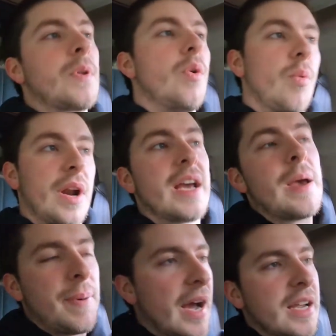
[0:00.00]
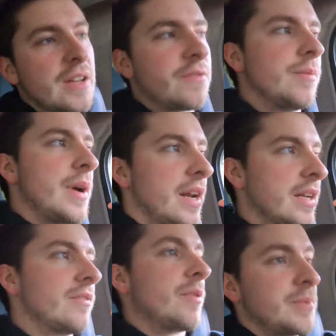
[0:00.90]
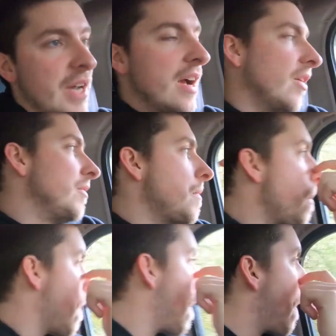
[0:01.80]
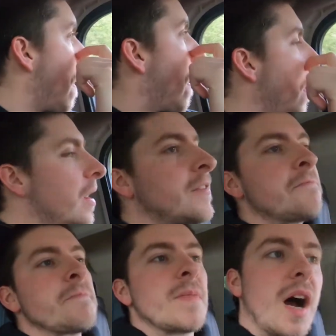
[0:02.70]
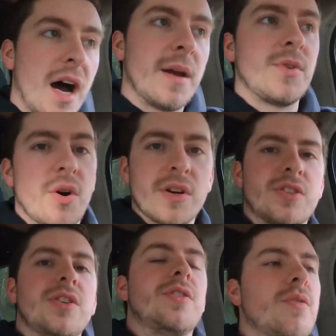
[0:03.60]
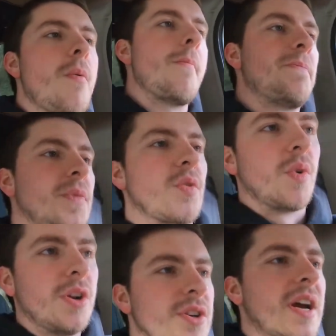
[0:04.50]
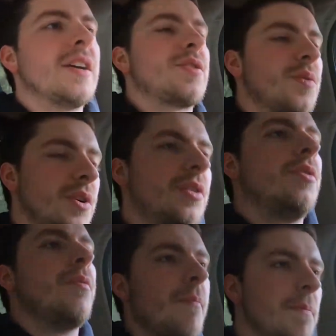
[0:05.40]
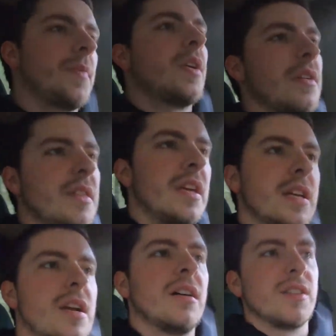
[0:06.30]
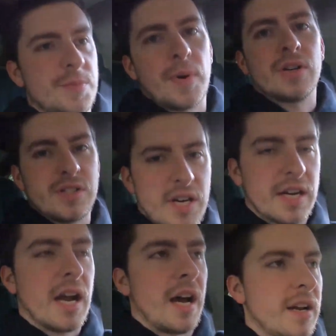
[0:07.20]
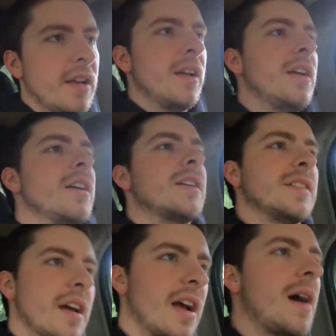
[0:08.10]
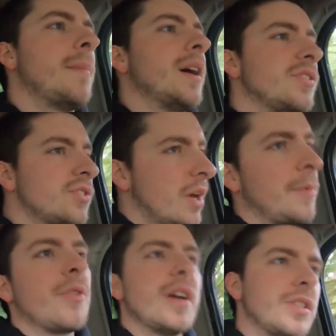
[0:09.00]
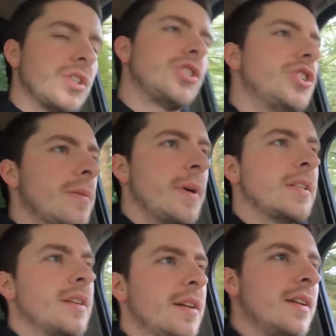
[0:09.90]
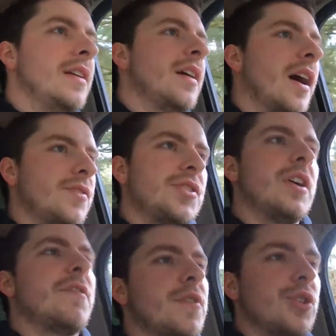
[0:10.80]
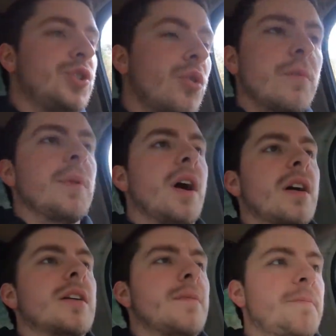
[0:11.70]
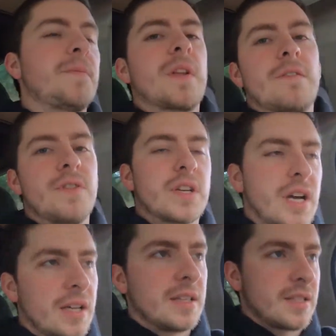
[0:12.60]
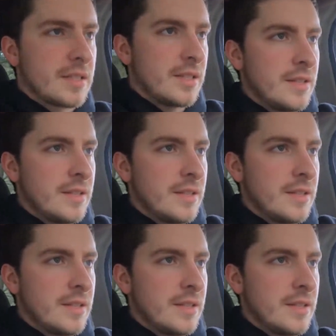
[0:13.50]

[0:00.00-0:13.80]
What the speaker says: When I get back in from town, I'm going to run you guys through the Cutlass parts that I got, because I got my Summit Racing shipment of stuff for the short block for the Cutlass.